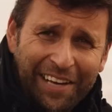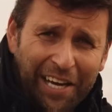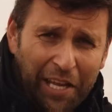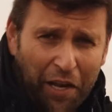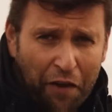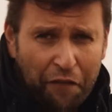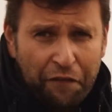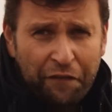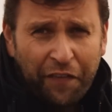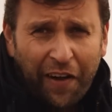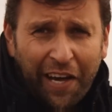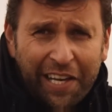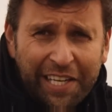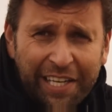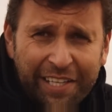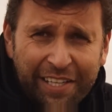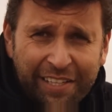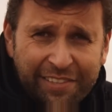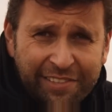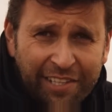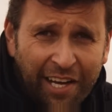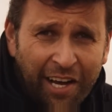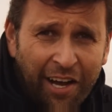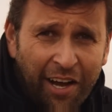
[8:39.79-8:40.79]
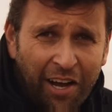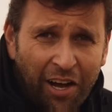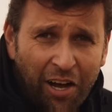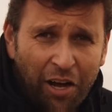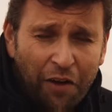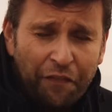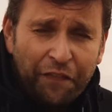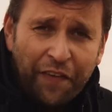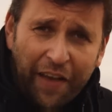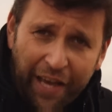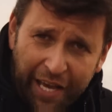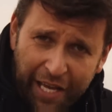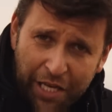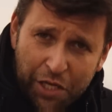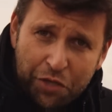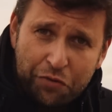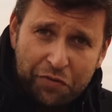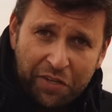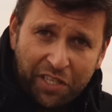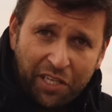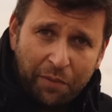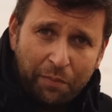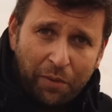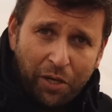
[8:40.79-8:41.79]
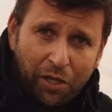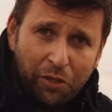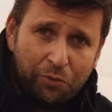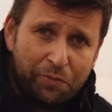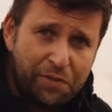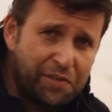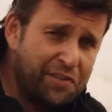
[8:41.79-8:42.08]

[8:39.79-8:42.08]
And then finally, there's the half end trigger mode,